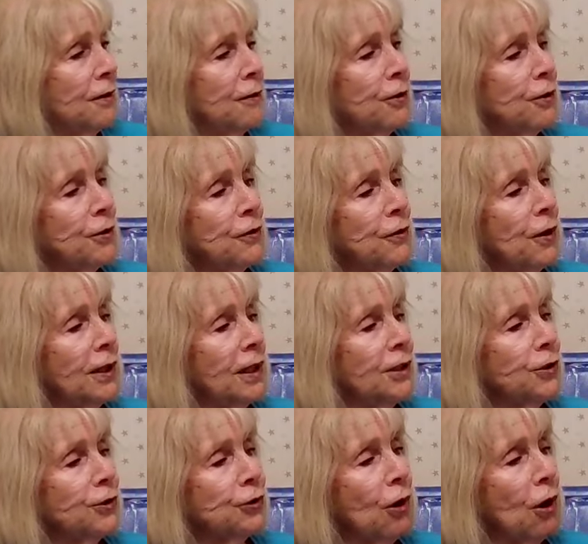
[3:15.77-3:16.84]
First of all,
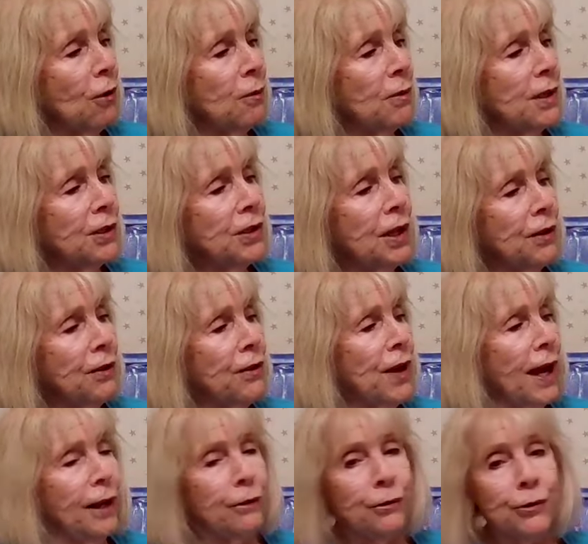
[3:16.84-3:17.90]
let's start with the 10th
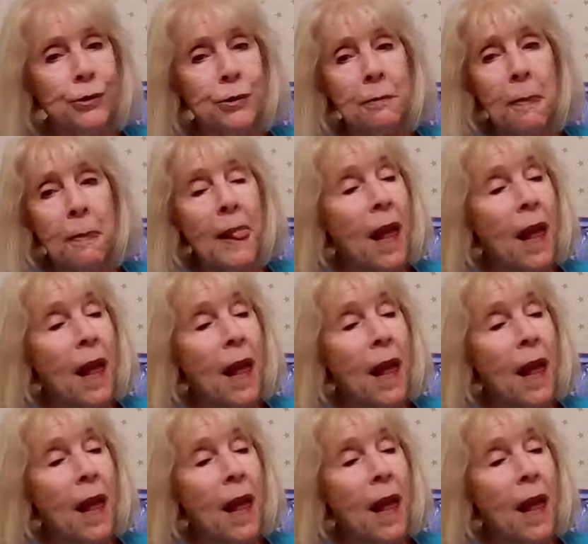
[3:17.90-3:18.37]
house.